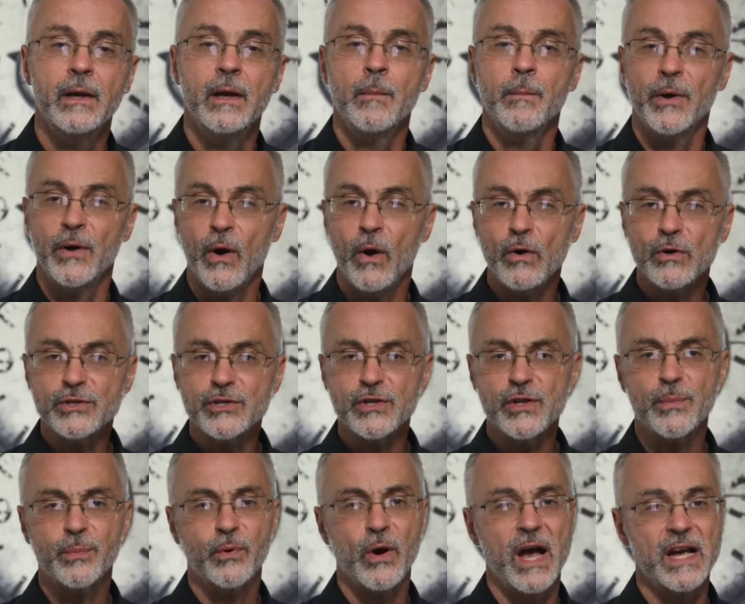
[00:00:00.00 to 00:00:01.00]
but also the
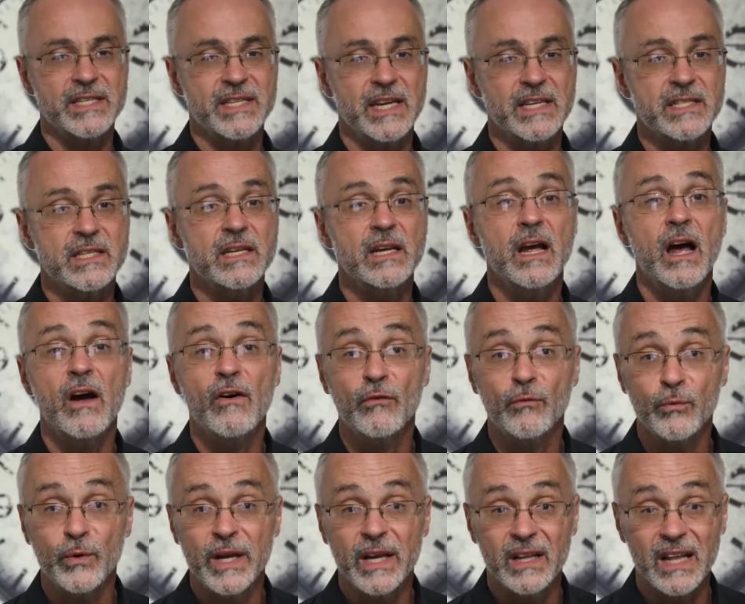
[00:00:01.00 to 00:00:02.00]
process
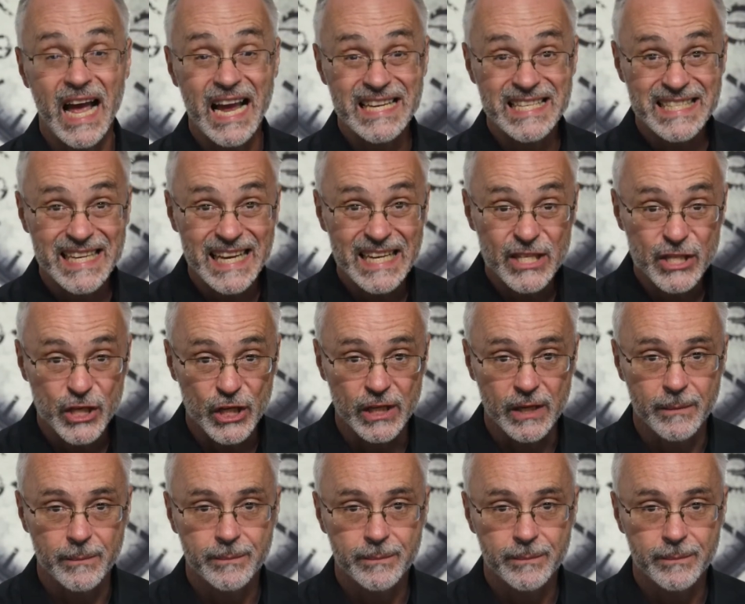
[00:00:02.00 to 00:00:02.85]
of realization,